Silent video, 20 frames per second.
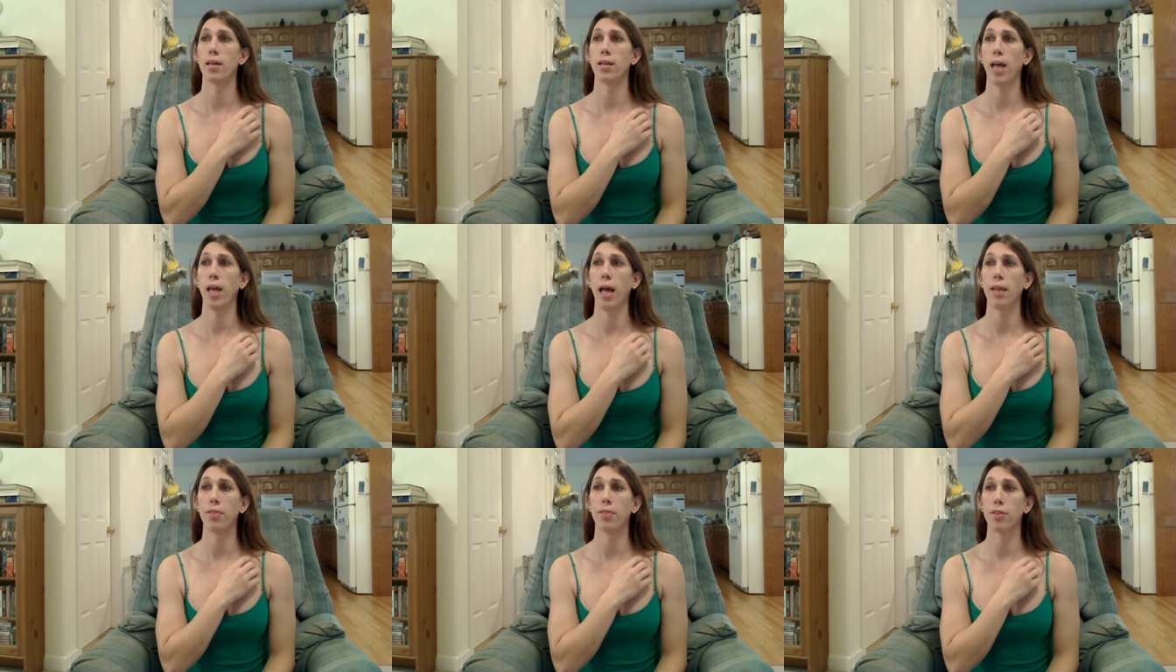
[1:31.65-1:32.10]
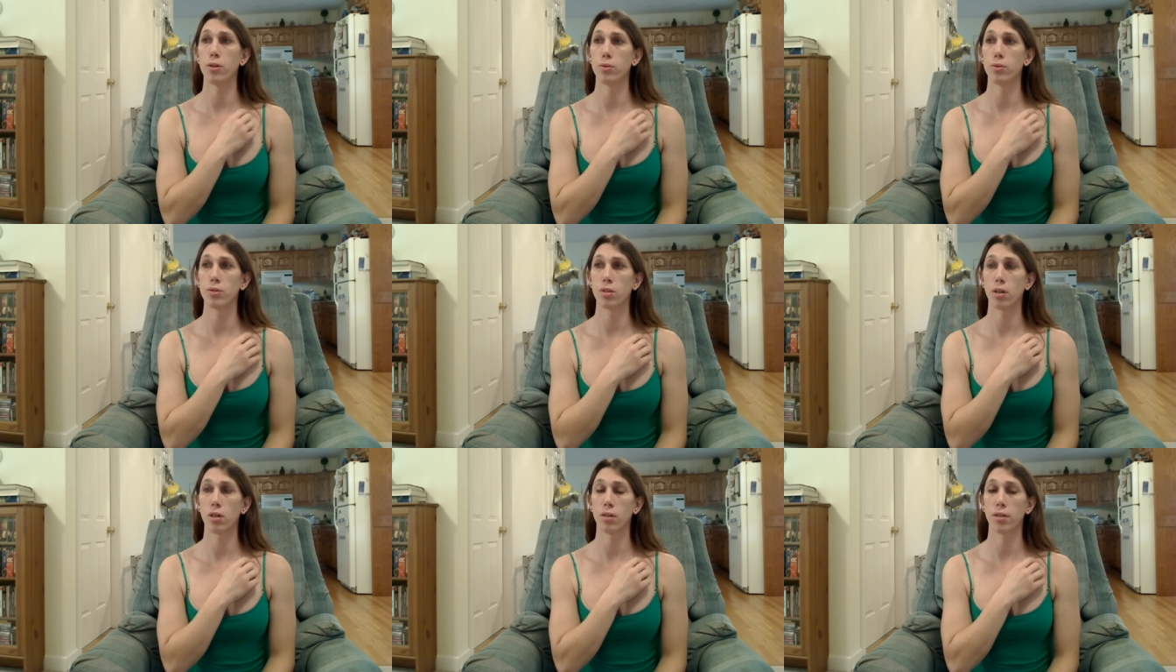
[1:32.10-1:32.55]
And
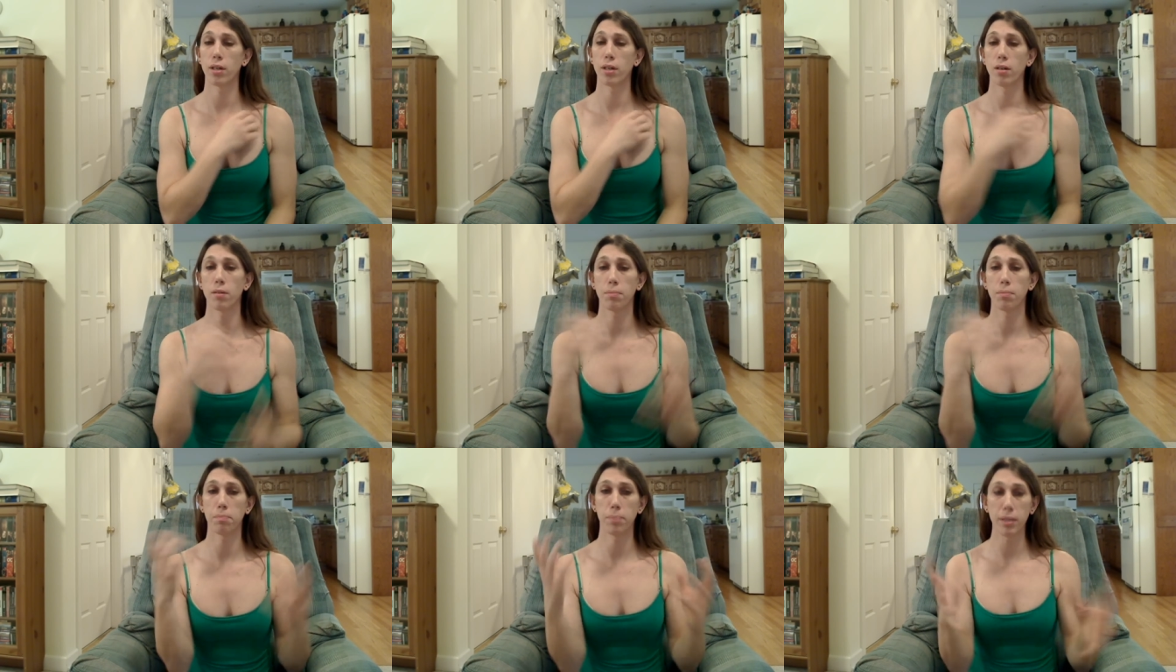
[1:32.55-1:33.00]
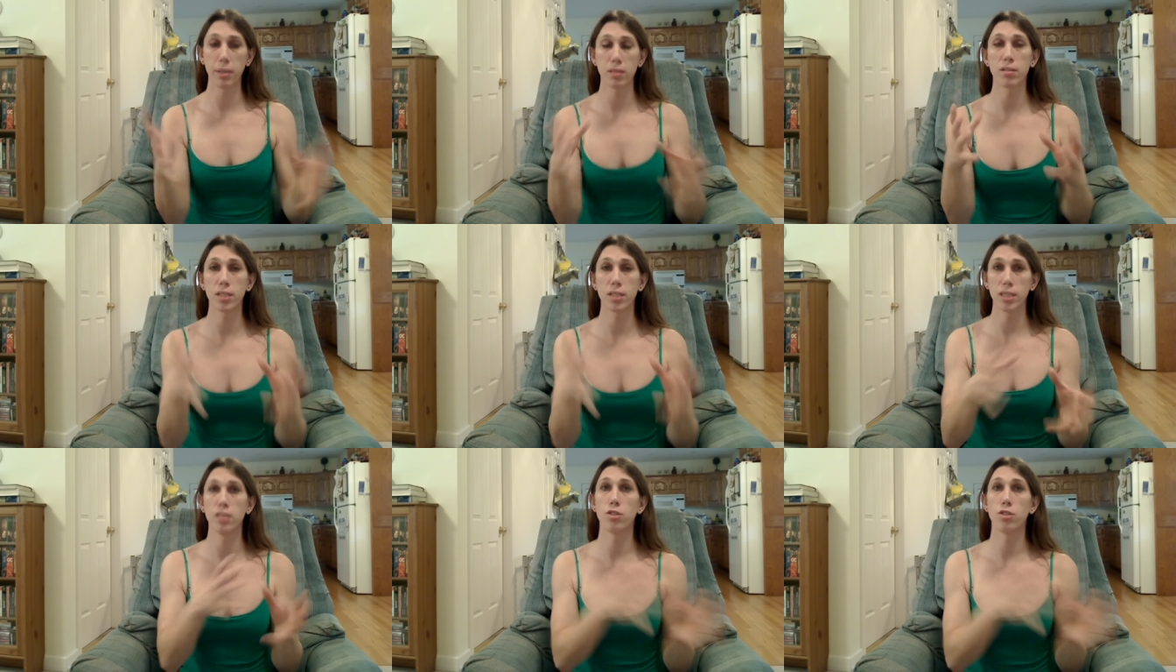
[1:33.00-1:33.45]
those are, they're
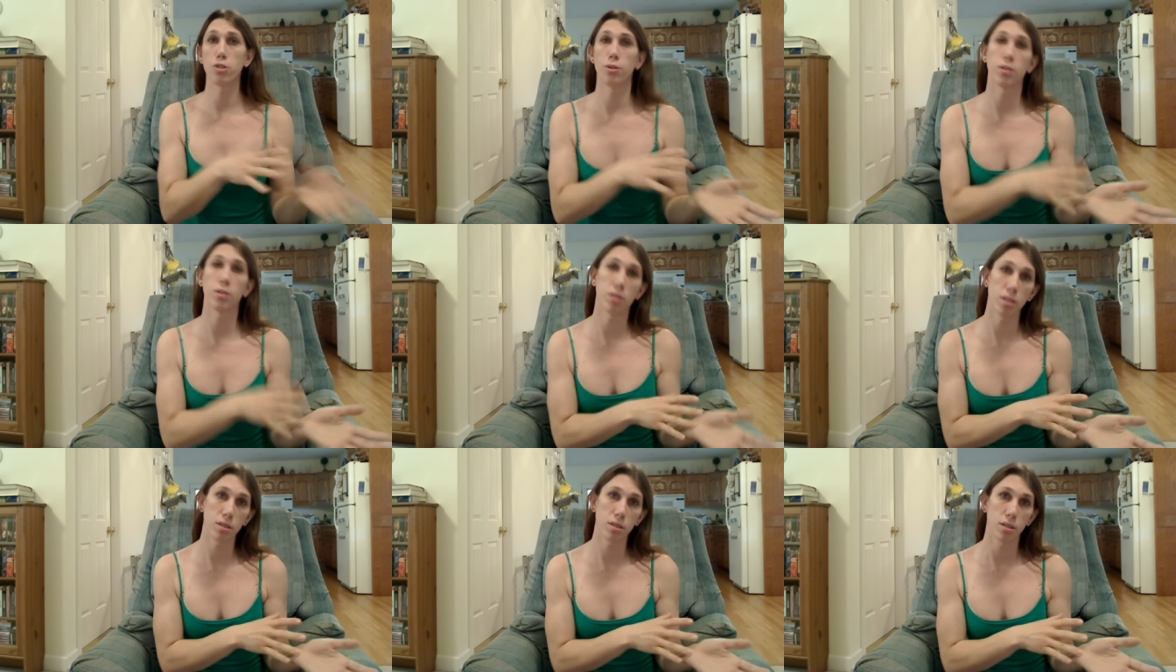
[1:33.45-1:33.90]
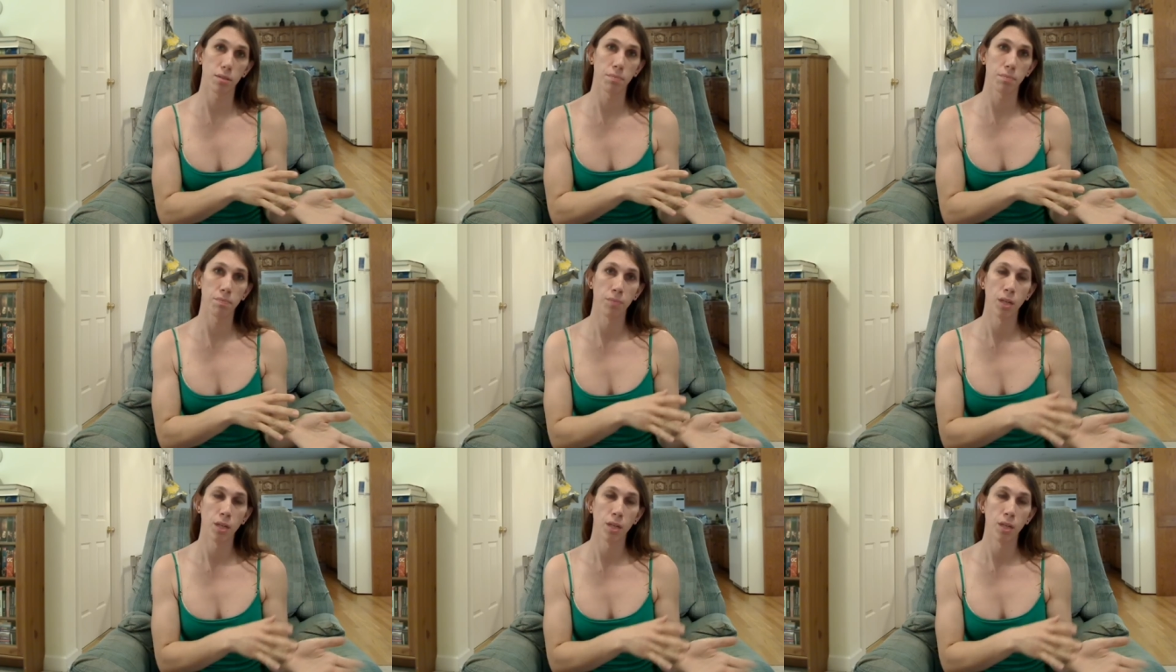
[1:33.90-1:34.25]
built into the system.